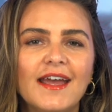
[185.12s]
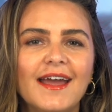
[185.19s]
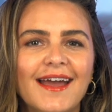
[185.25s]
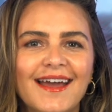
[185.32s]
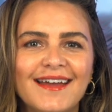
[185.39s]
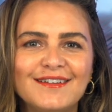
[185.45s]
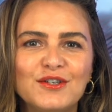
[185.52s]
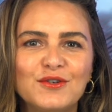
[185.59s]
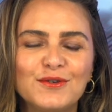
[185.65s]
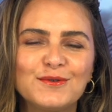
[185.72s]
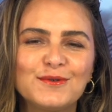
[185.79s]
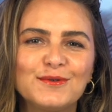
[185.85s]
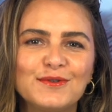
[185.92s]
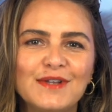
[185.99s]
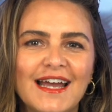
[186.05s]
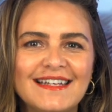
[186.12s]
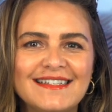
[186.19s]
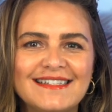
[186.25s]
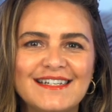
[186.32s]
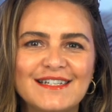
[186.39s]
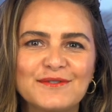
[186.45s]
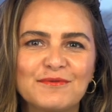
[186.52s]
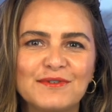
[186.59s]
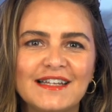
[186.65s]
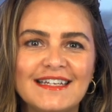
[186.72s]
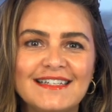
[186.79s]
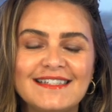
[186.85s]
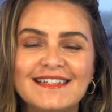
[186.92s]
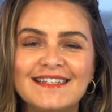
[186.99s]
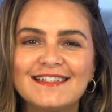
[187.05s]
And Google has just
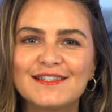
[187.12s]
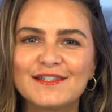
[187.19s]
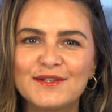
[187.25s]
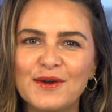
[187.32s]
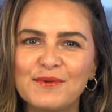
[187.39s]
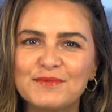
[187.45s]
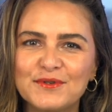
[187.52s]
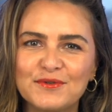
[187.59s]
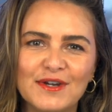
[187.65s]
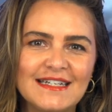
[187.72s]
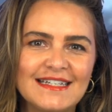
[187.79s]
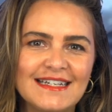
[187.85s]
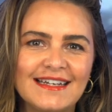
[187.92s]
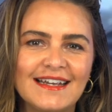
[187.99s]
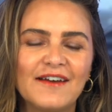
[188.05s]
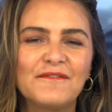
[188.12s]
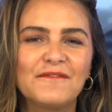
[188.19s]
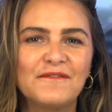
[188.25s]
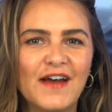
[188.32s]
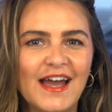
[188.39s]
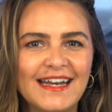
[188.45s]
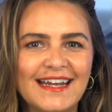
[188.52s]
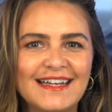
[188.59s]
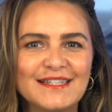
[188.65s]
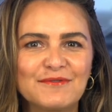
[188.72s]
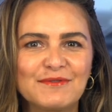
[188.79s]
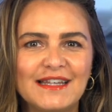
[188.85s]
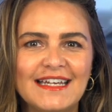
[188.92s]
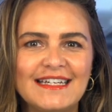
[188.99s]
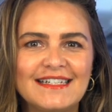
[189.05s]
released its top trending
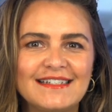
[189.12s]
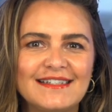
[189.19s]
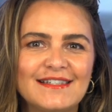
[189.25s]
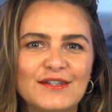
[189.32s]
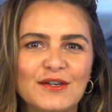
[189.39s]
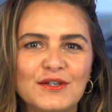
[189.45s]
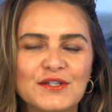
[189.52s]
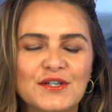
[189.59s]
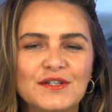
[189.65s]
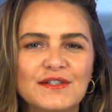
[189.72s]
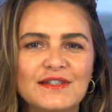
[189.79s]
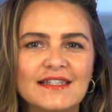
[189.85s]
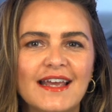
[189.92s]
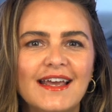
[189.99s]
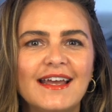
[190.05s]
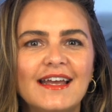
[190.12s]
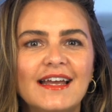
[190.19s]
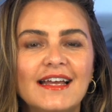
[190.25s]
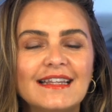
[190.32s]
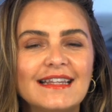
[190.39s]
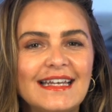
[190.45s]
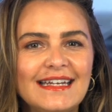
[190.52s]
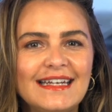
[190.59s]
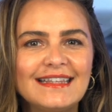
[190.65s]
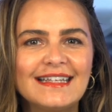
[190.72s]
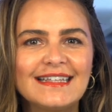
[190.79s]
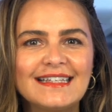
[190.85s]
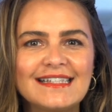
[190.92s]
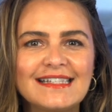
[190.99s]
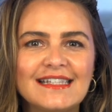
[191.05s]
finance-related searches. Leading the
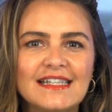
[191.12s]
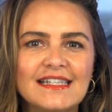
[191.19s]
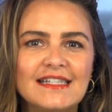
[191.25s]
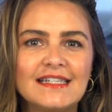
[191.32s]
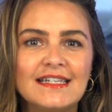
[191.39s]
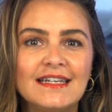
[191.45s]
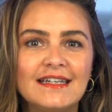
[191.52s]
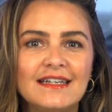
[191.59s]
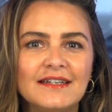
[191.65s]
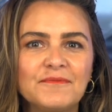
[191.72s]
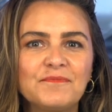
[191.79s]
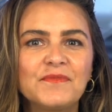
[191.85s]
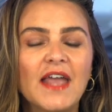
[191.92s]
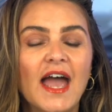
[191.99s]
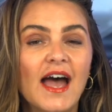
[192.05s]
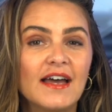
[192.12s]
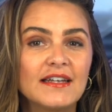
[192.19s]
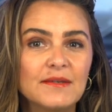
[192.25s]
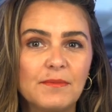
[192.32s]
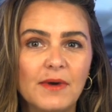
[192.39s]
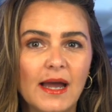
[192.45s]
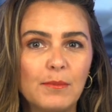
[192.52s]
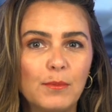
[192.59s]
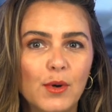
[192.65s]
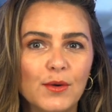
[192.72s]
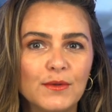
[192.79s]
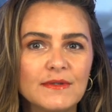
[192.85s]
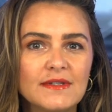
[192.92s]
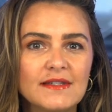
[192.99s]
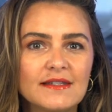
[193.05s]
list this year, how to buy
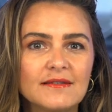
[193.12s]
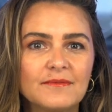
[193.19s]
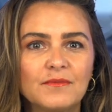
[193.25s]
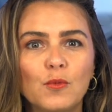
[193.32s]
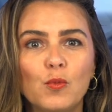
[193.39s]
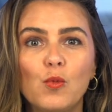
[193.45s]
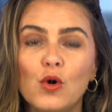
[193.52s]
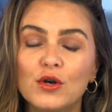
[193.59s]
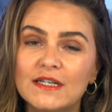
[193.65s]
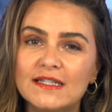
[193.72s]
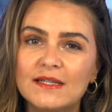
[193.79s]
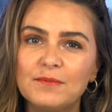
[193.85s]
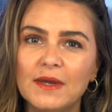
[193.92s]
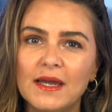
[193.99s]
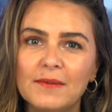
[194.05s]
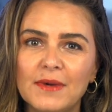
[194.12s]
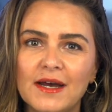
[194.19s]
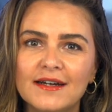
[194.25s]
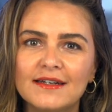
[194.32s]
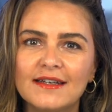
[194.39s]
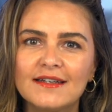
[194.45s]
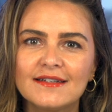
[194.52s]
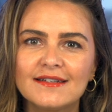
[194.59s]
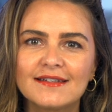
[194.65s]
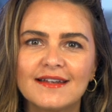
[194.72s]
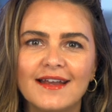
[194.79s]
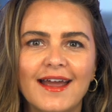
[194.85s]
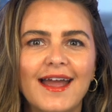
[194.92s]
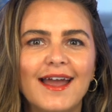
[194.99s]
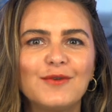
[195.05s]
bonds, what is a bear market,
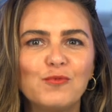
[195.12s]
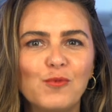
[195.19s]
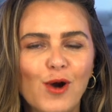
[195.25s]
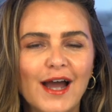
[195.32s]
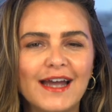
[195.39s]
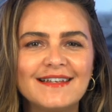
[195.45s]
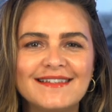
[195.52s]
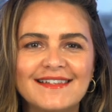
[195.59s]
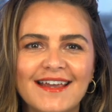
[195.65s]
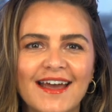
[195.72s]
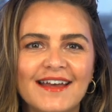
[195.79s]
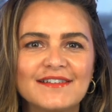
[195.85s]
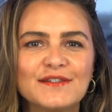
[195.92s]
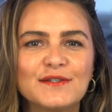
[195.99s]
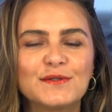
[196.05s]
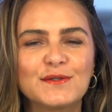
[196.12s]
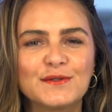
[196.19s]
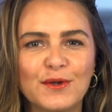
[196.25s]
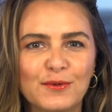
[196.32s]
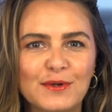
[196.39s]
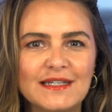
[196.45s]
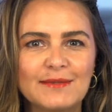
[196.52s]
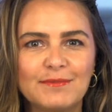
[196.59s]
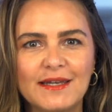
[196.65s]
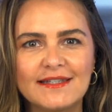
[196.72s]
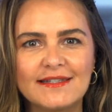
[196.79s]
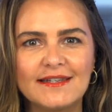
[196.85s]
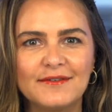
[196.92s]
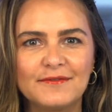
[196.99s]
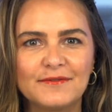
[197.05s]
and why is gas so
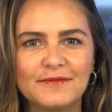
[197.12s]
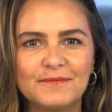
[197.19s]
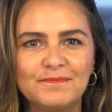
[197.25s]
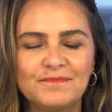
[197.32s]
expensive?